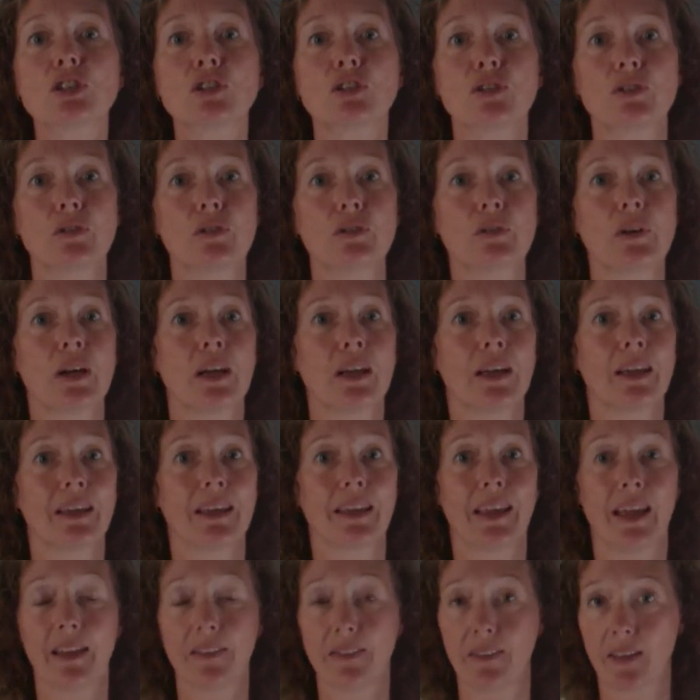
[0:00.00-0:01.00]
to
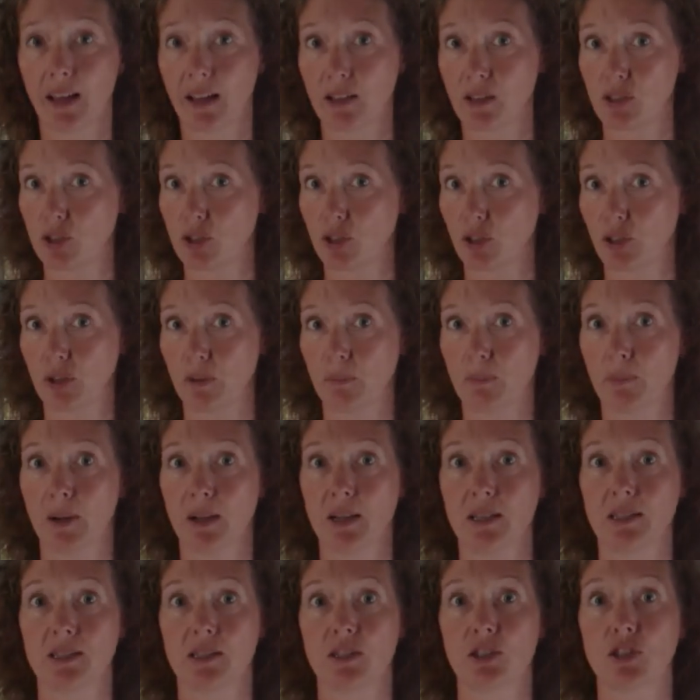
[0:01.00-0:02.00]
get that sugar
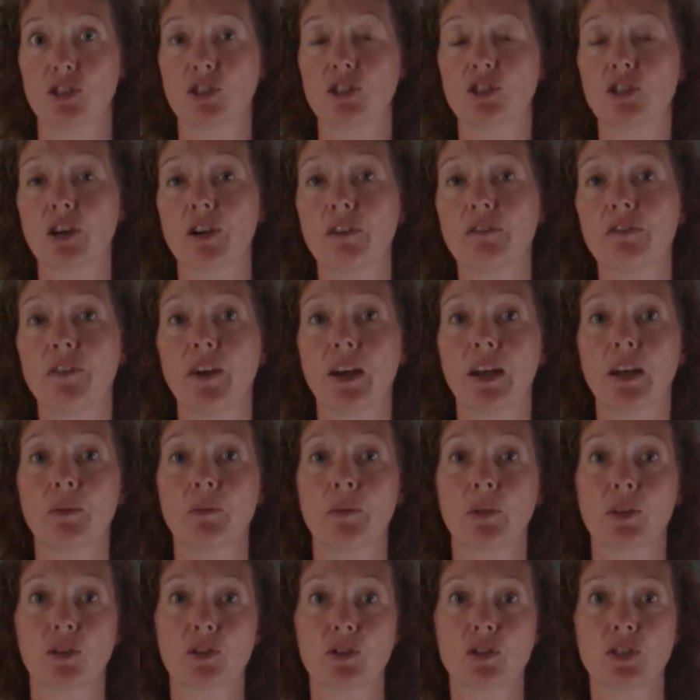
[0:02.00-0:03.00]
buzz and you start fighting
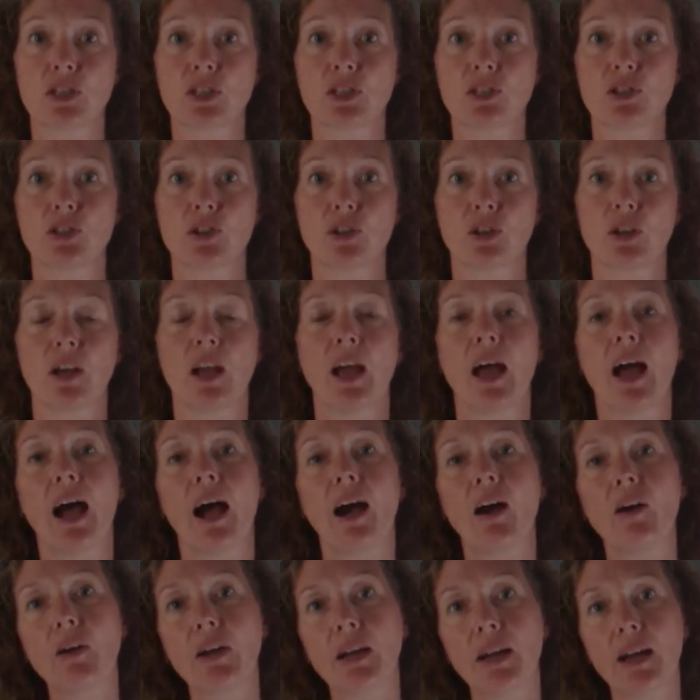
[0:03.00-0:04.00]
with your sister,
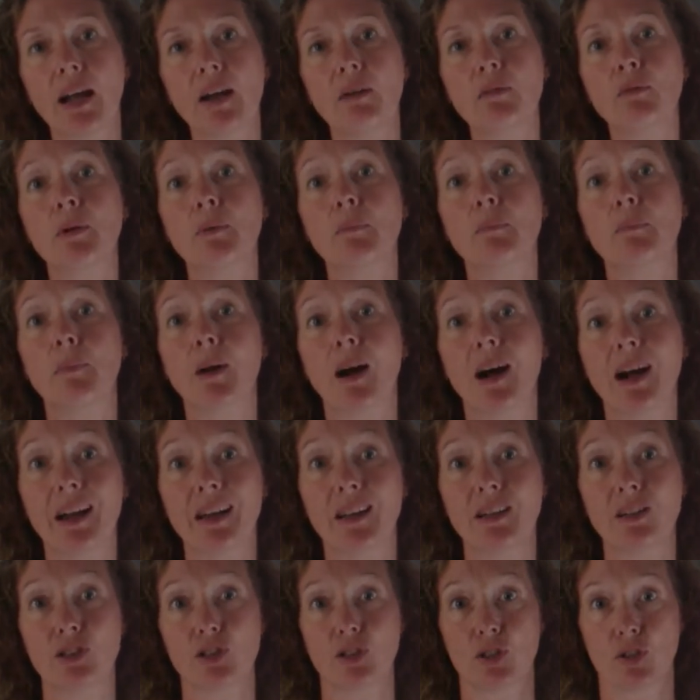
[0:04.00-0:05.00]
how can I
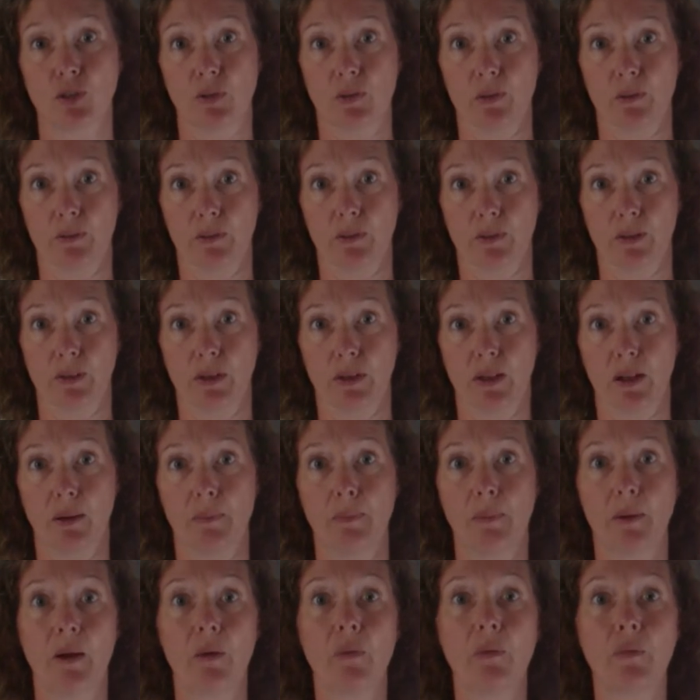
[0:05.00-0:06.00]
remind you
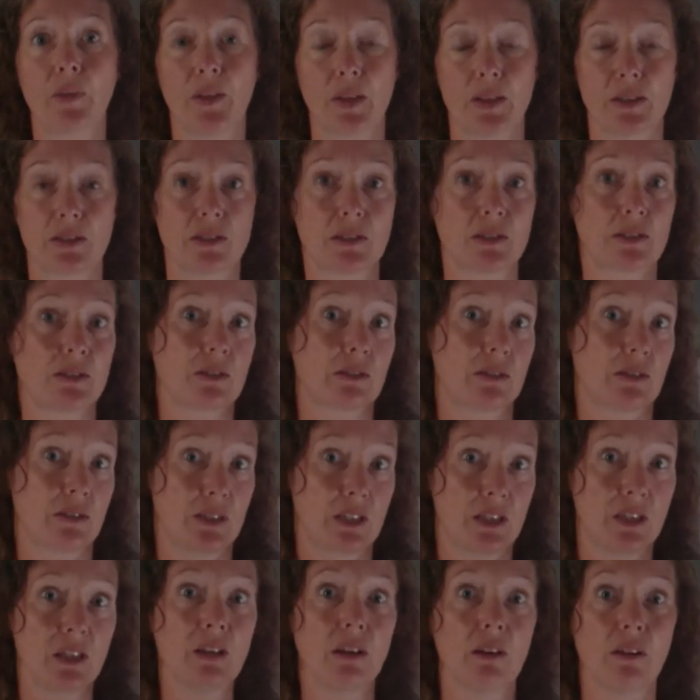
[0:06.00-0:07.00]
about this
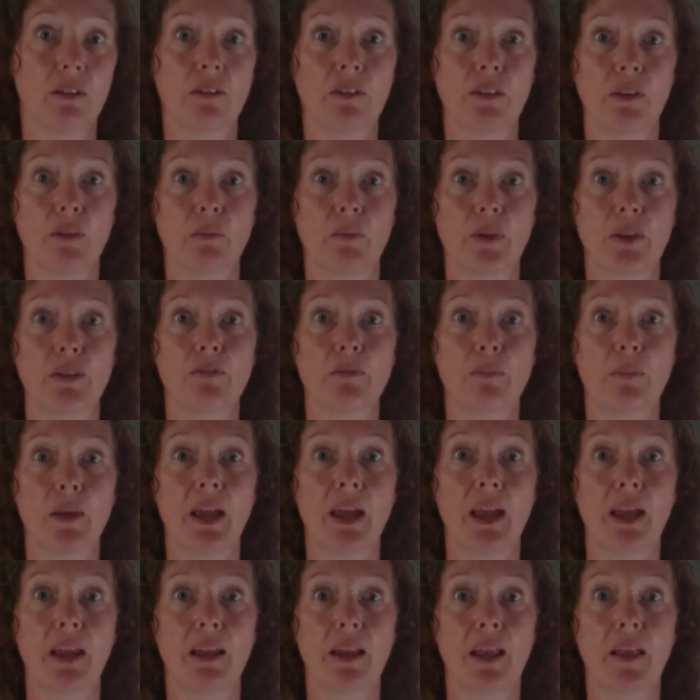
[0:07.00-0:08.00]
deal that we've
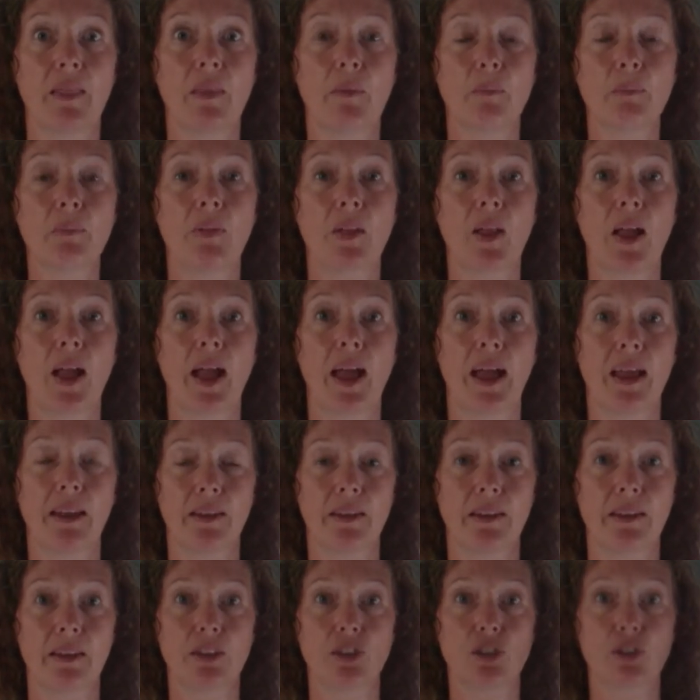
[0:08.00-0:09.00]
made and the
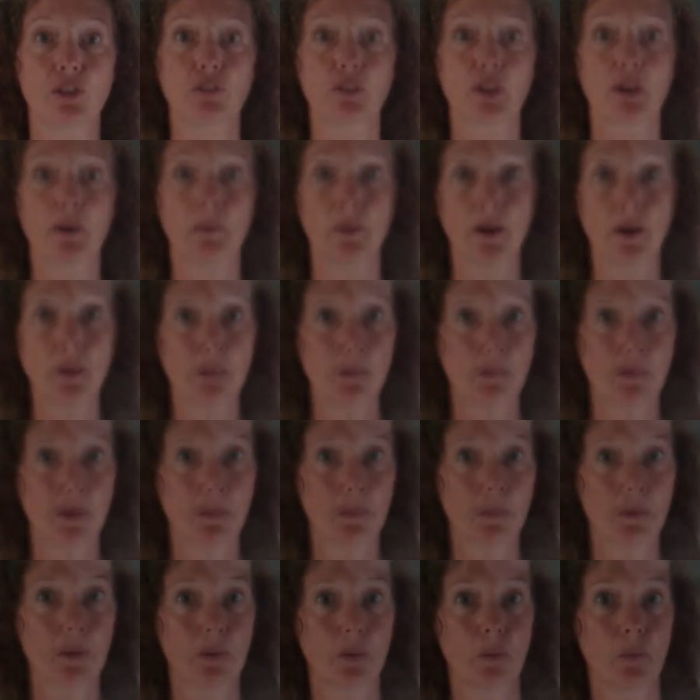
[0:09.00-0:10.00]
plan that you've come up with? So if you come
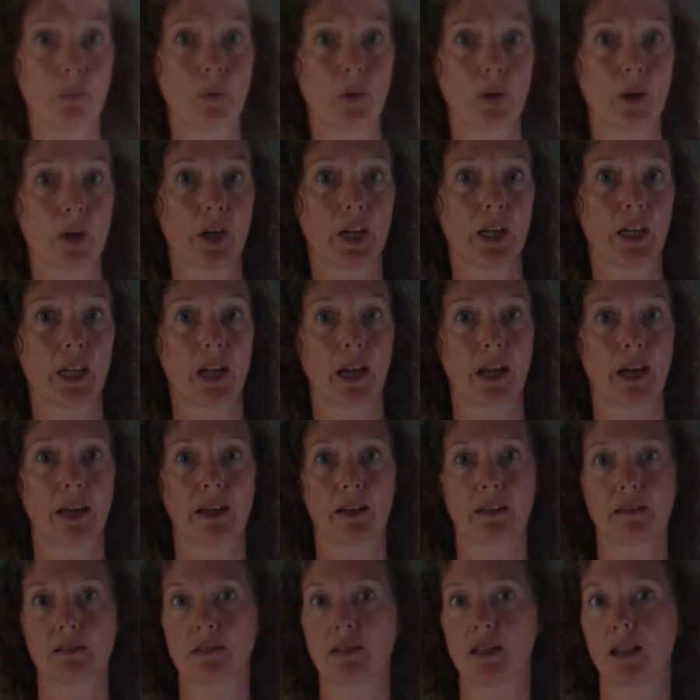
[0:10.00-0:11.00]
up with a word
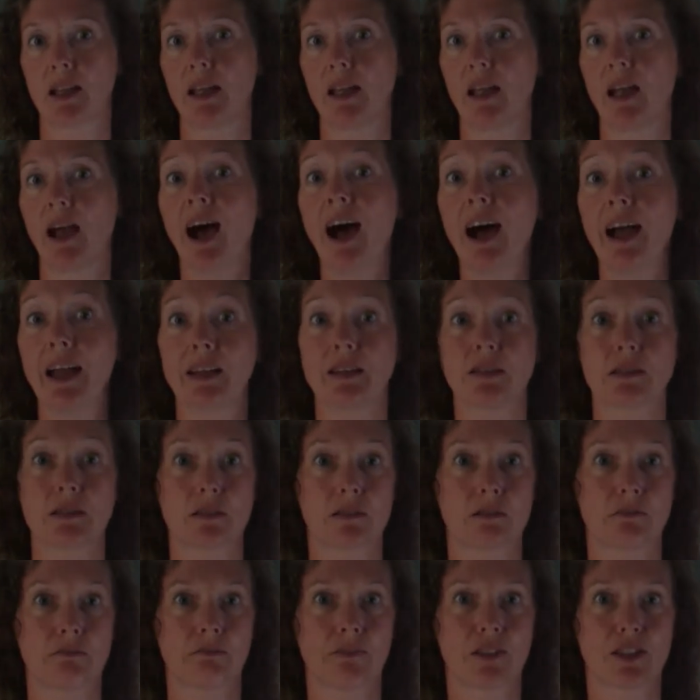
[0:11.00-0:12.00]
like, say,
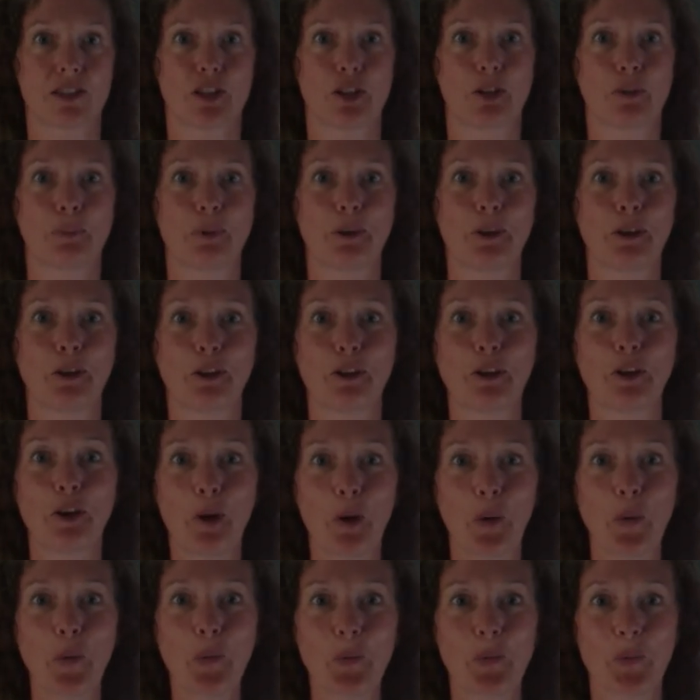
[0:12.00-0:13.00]
ice, is going to be your
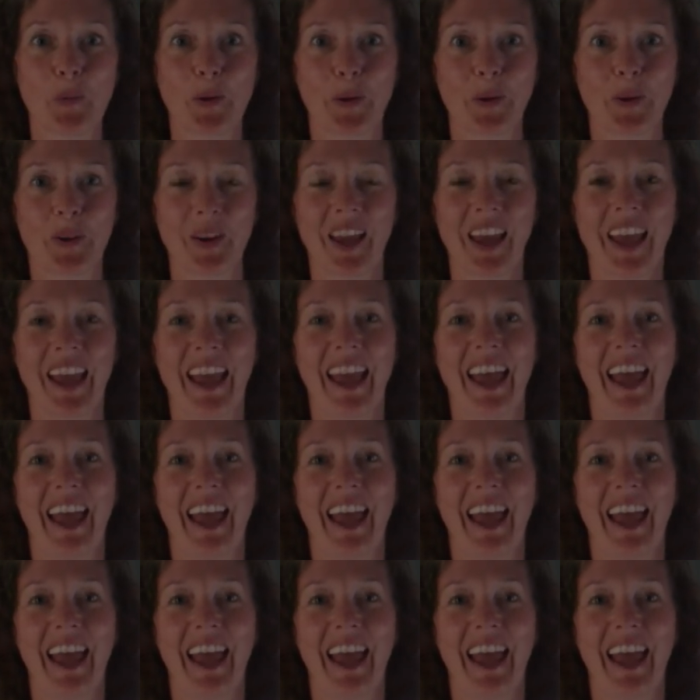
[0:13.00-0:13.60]
code word.